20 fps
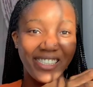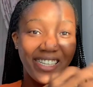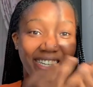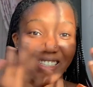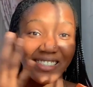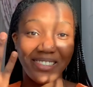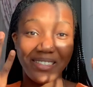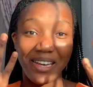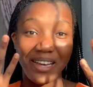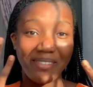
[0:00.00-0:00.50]

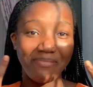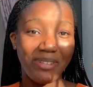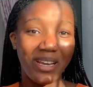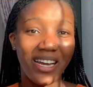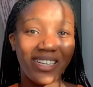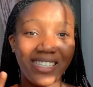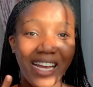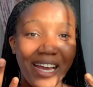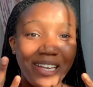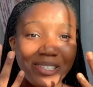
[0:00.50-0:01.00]
Yes,
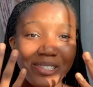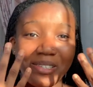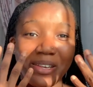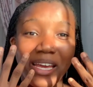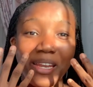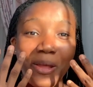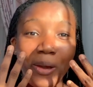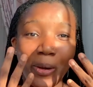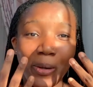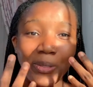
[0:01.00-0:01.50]
because I
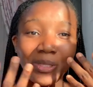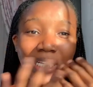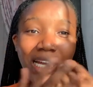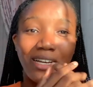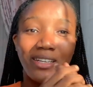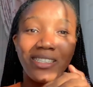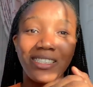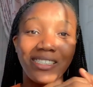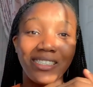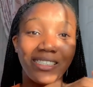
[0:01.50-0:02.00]
said, no, because
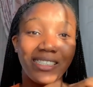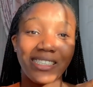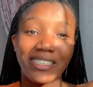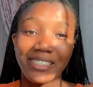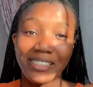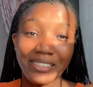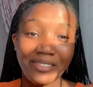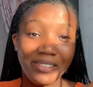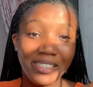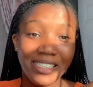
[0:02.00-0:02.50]
actually
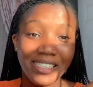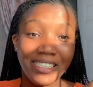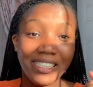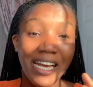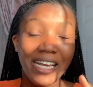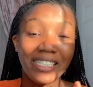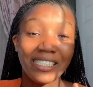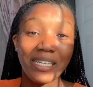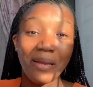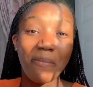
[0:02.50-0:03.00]
disgracing,
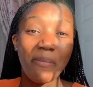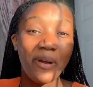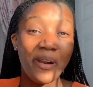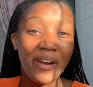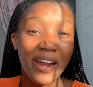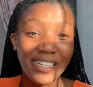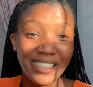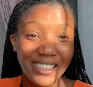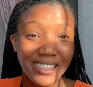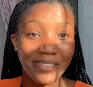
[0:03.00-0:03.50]
like it's
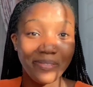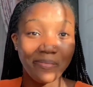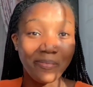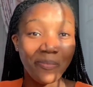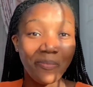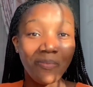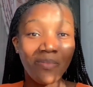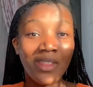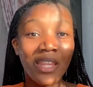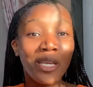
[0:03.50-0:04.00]
embarrassing.
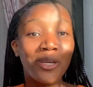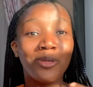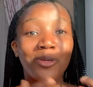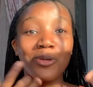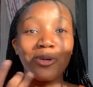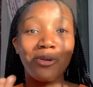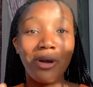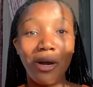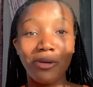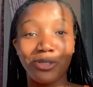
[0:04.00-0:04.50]

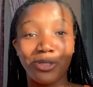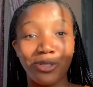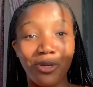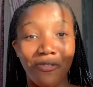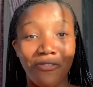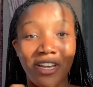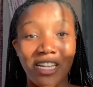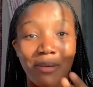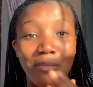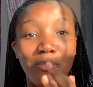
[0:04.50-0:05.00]
you go out to your
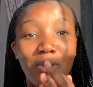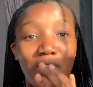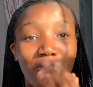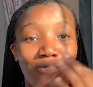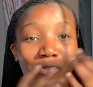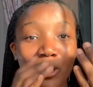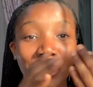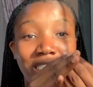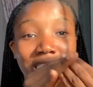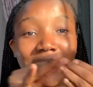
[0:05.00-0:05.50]
friends and people are
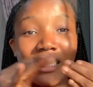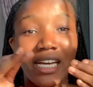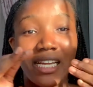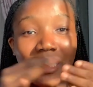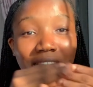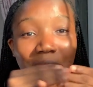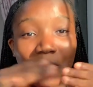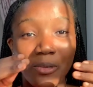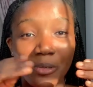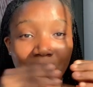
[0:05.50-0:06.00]
flaunting their
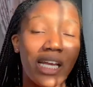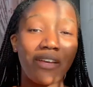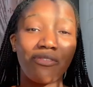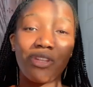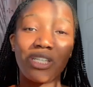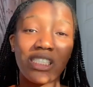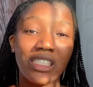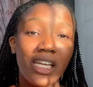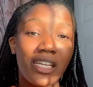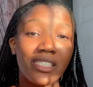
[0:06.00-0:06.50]
nails. I've
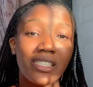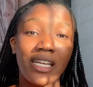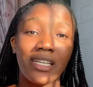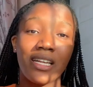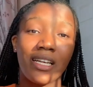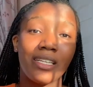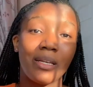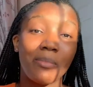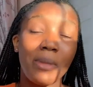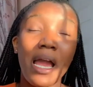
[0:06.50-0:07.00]
not seen anything
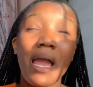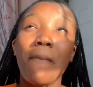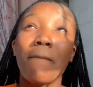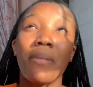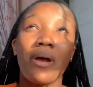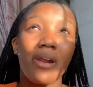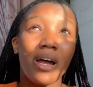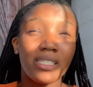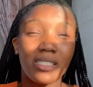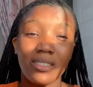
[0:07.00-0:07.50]
like that as
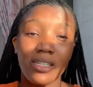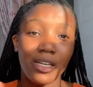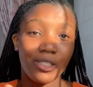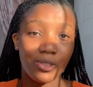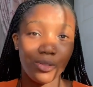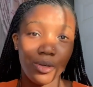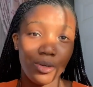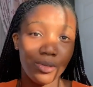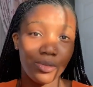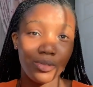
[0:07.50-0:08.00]
embarrassing as
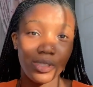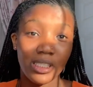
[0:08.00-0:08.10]
knuckles.